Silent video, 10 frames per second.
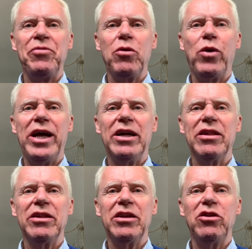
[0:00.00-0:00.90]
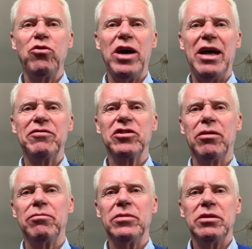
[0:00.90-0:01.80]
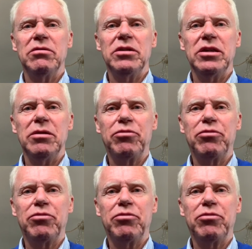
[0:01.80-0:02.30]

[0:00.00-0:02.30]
where you have some